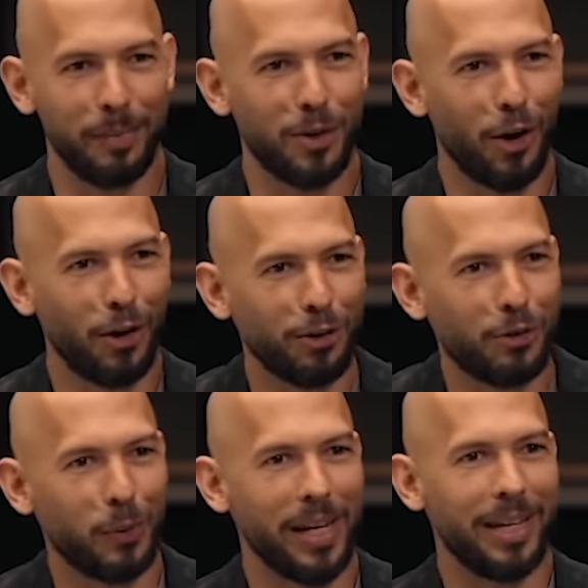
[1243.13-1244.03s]
I'm
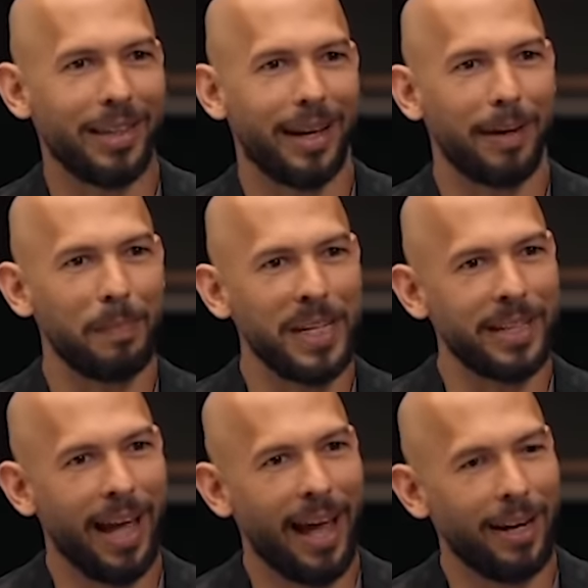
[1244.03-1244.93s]
charged with
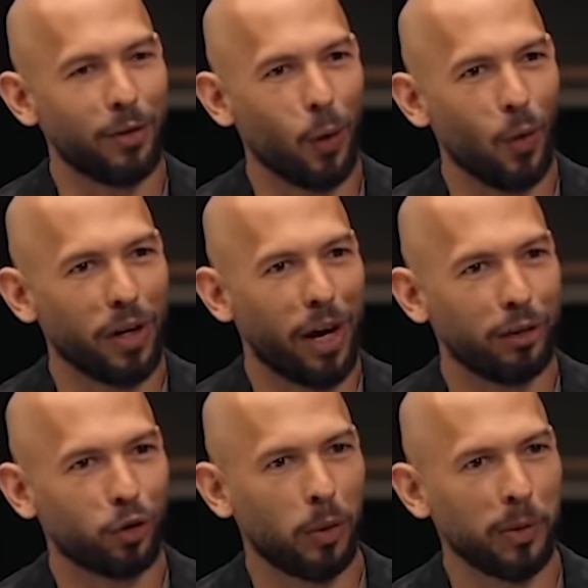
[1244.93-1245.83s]
being the head of an
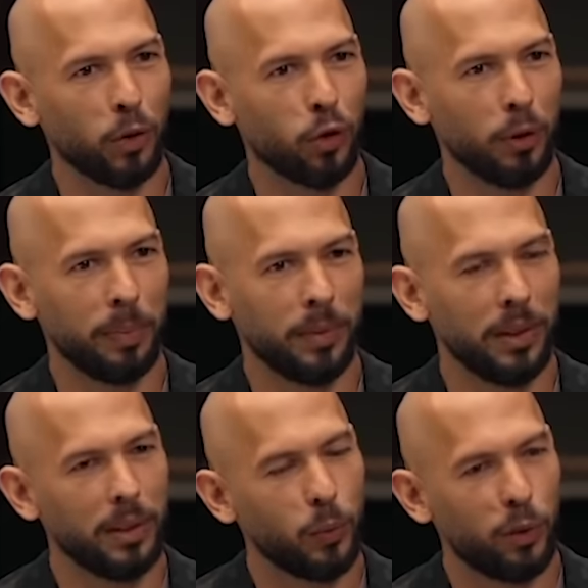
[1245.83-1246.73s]
organized criminal
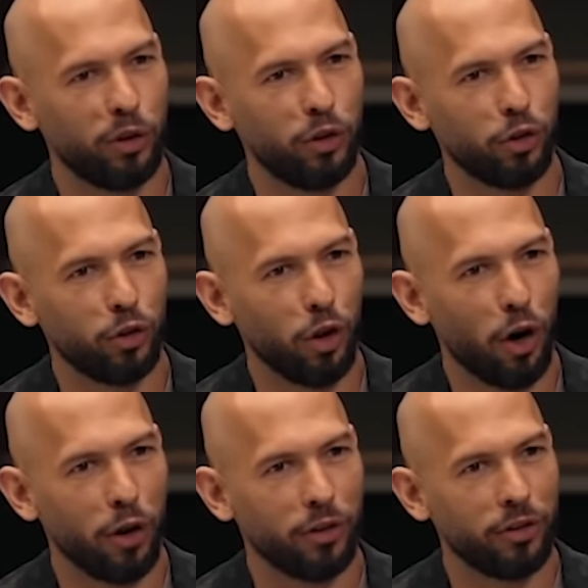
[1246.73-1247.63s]
group, which is in
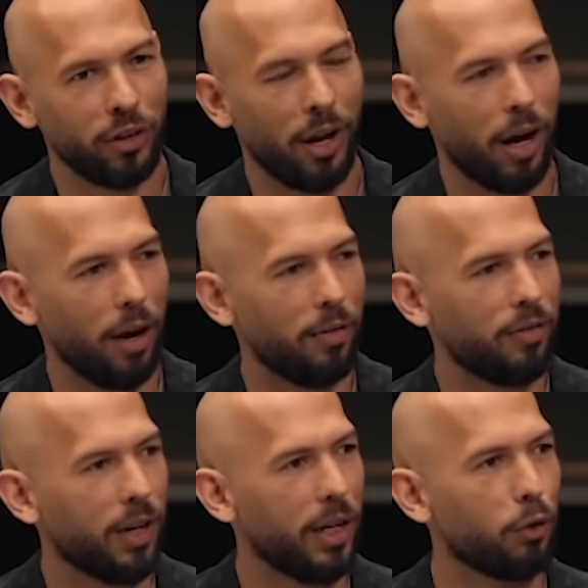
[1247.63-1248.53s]
charge
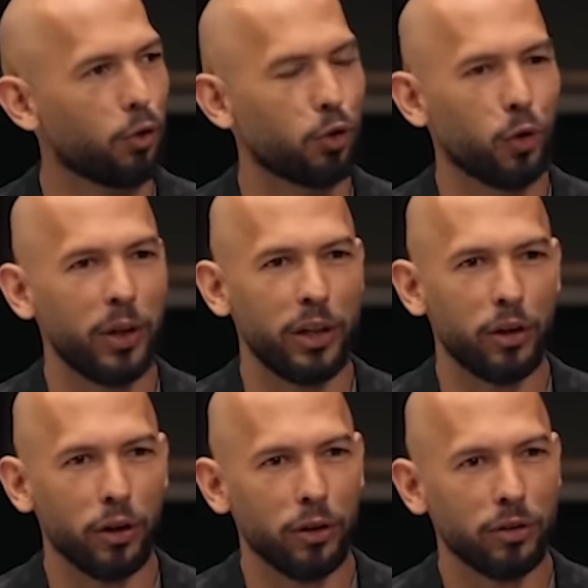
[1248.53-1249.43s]
of
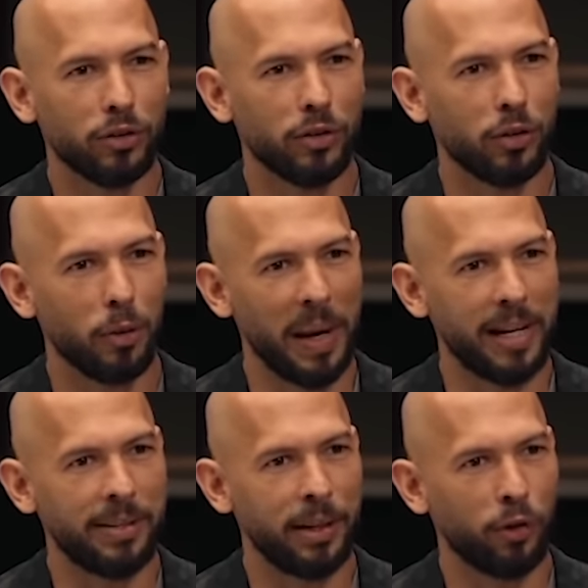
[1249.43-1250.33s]
recruiting girls to
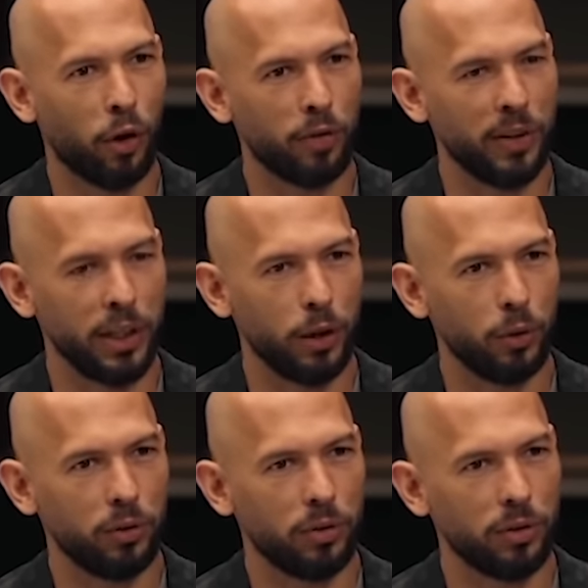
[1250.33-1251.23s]
make TikTok
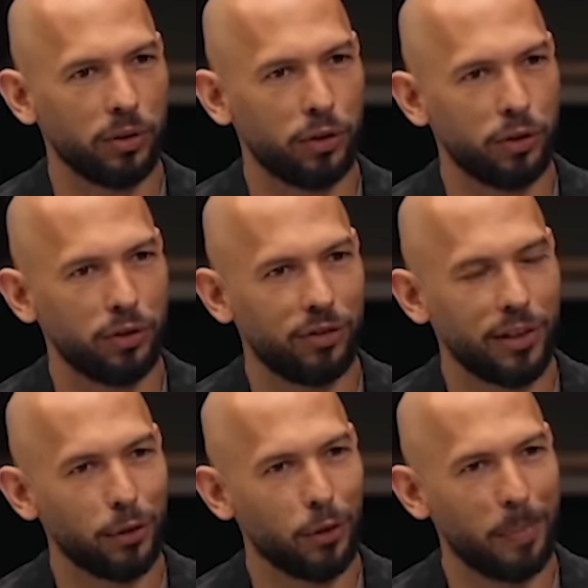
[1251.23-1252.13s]
videos to
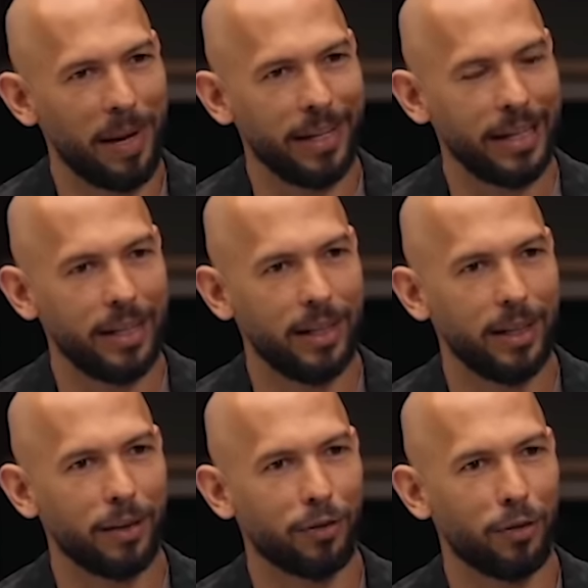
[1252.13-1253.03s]
steal the money
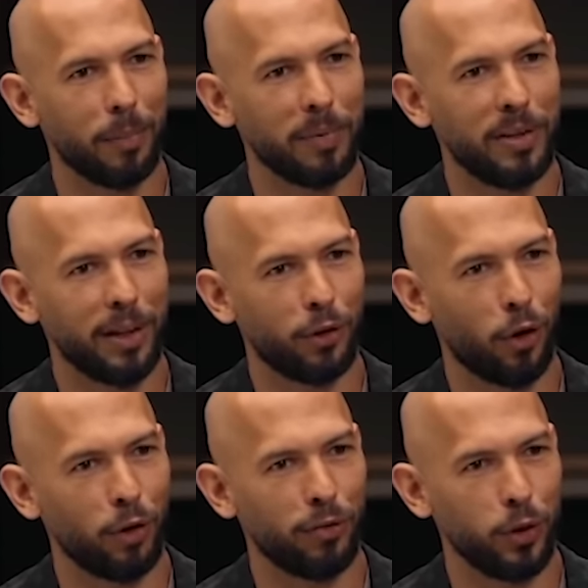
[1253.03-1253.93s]
from the
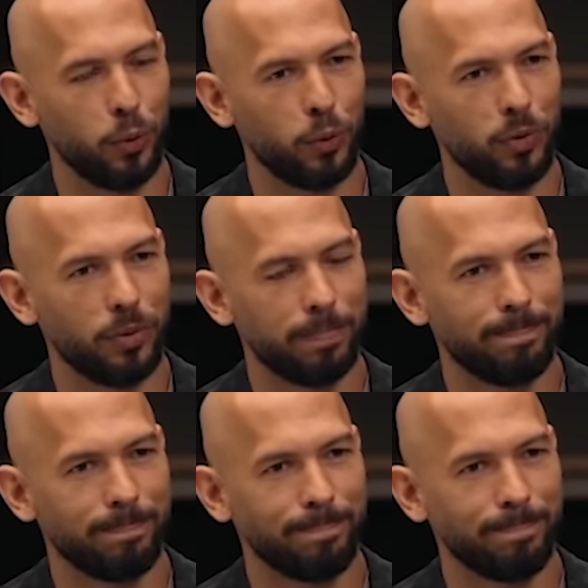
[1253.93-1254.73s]
TikTok views.